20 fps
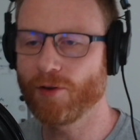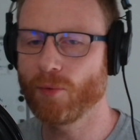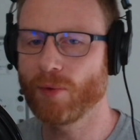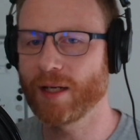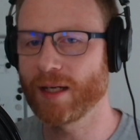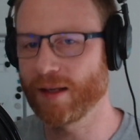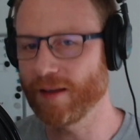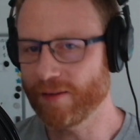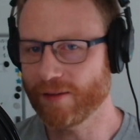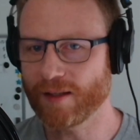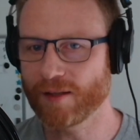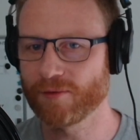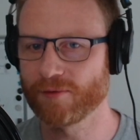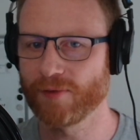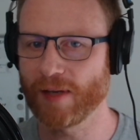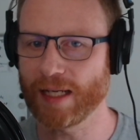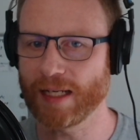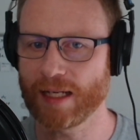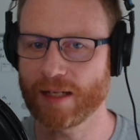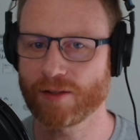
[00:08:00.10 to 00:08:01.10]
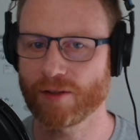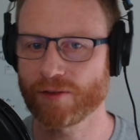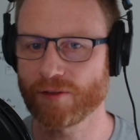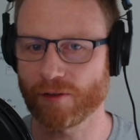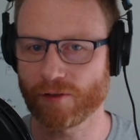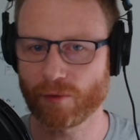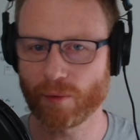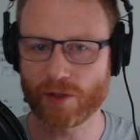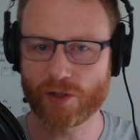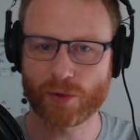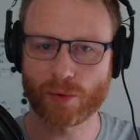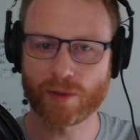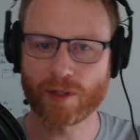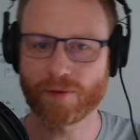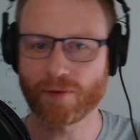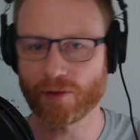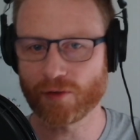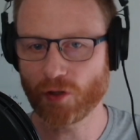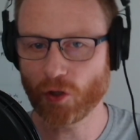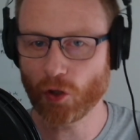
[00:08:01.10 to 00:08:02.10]
when it is convenient just to switch to a
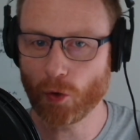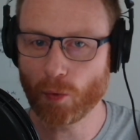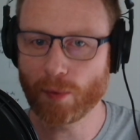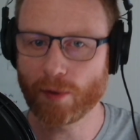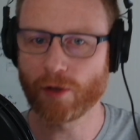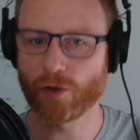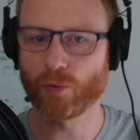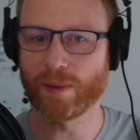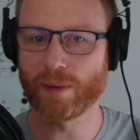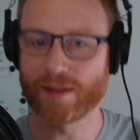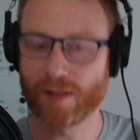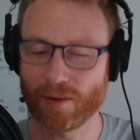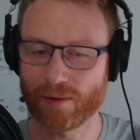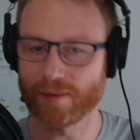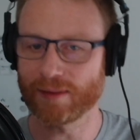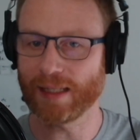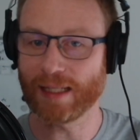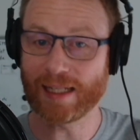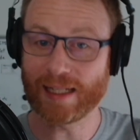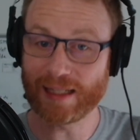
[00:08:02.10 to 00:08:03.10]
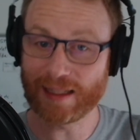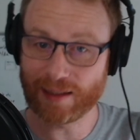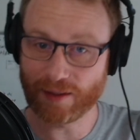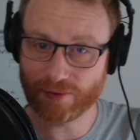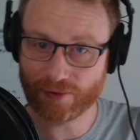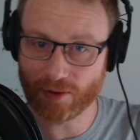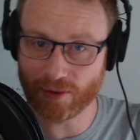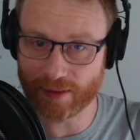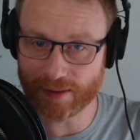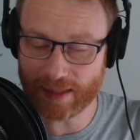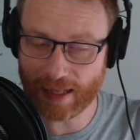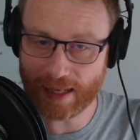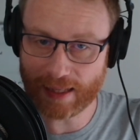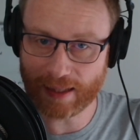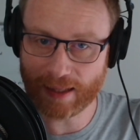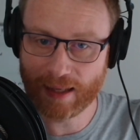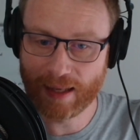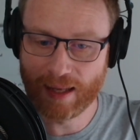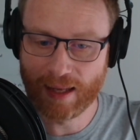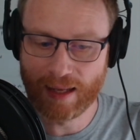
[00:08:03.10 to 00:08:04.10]
different tool because we don't need any historic
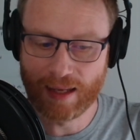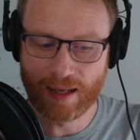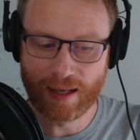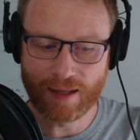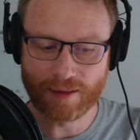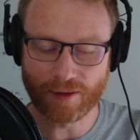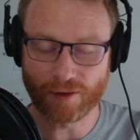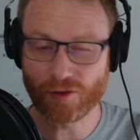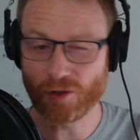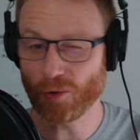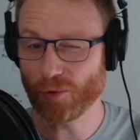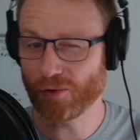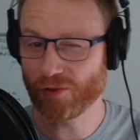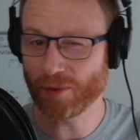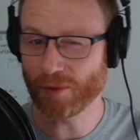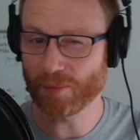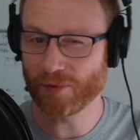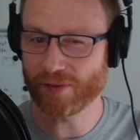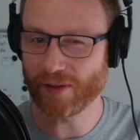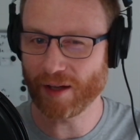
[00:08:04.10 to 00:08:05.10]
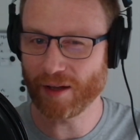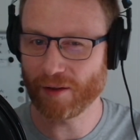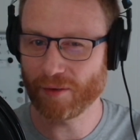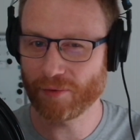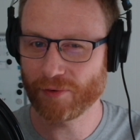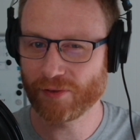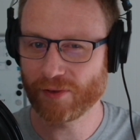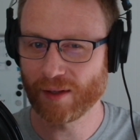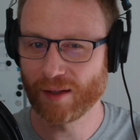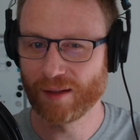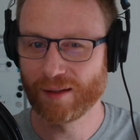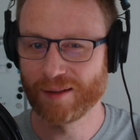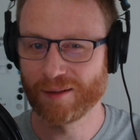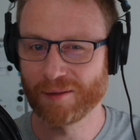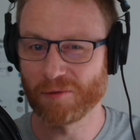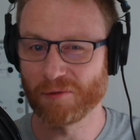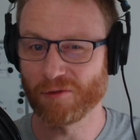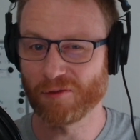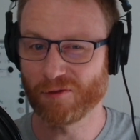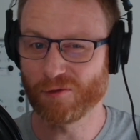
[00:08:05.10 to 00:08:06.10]
data, the tools themselves
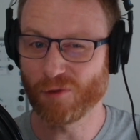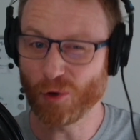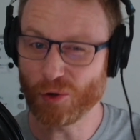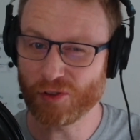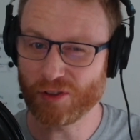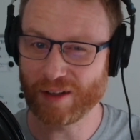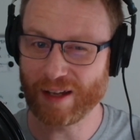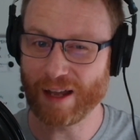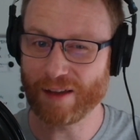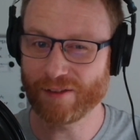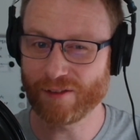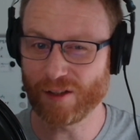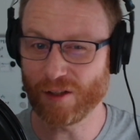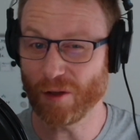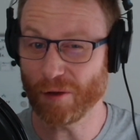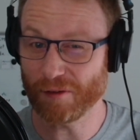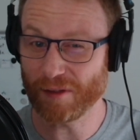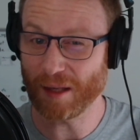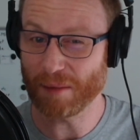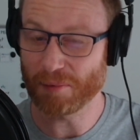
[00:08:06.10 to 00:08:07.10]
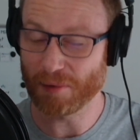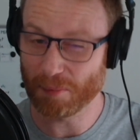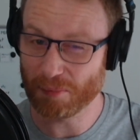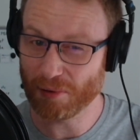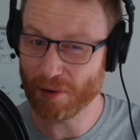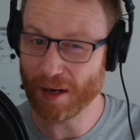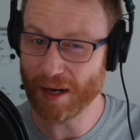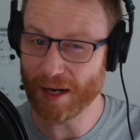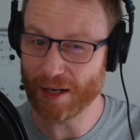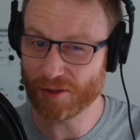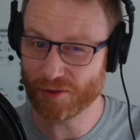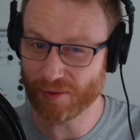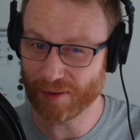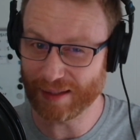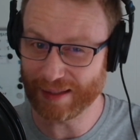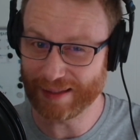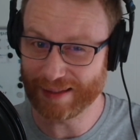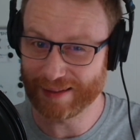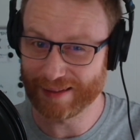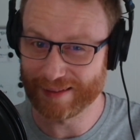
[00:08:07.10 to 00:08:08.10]
forcing us to use their
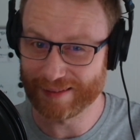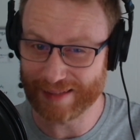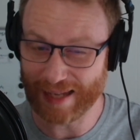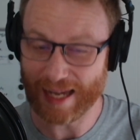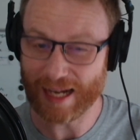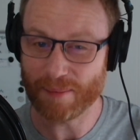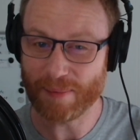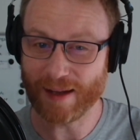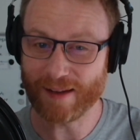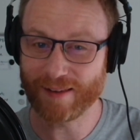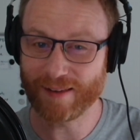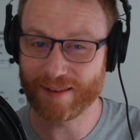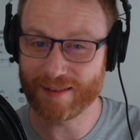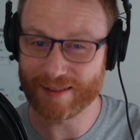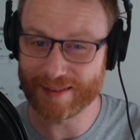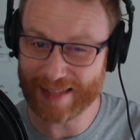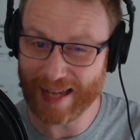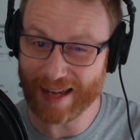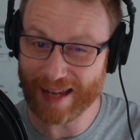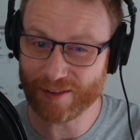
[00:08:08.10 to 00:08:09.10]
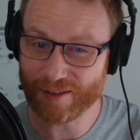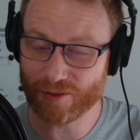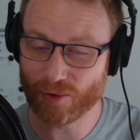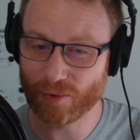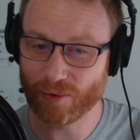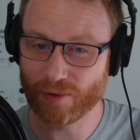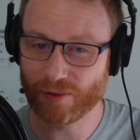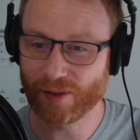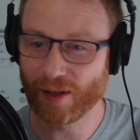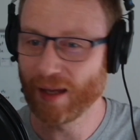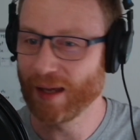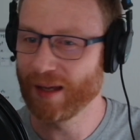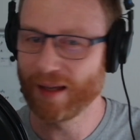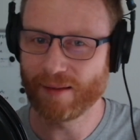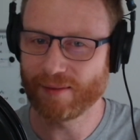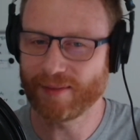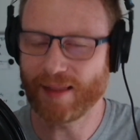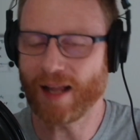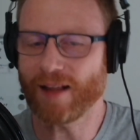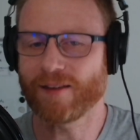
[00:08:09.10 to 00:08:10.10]
proprietary databases and data stores,
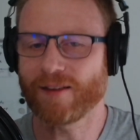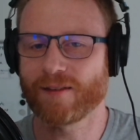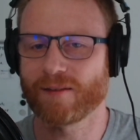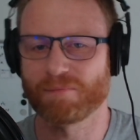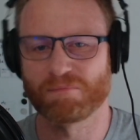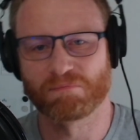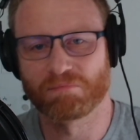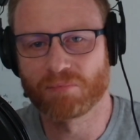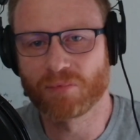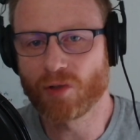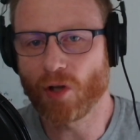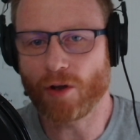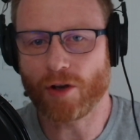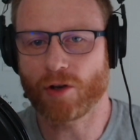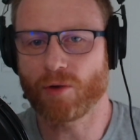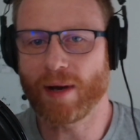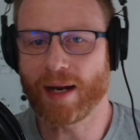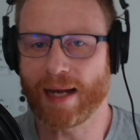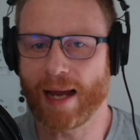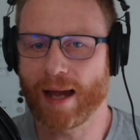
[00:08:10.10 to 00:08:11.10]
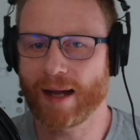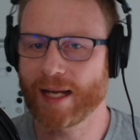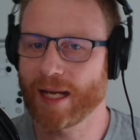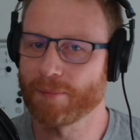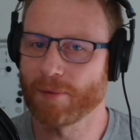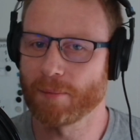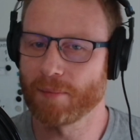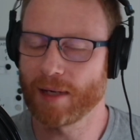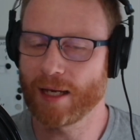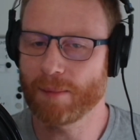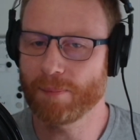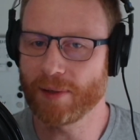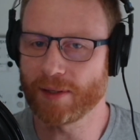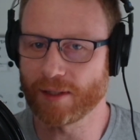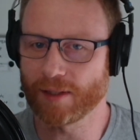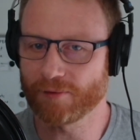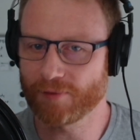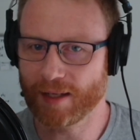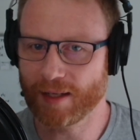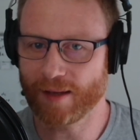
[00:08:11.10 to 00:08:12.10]
that's not a great outcome in my
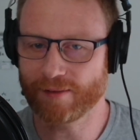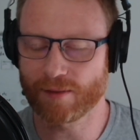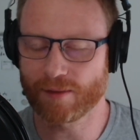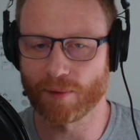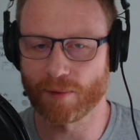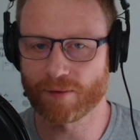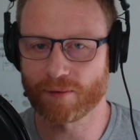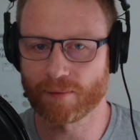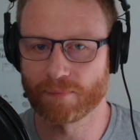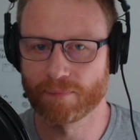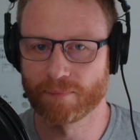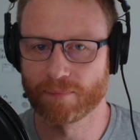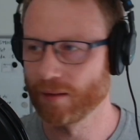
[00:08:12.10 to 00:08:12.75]
opinion for customers.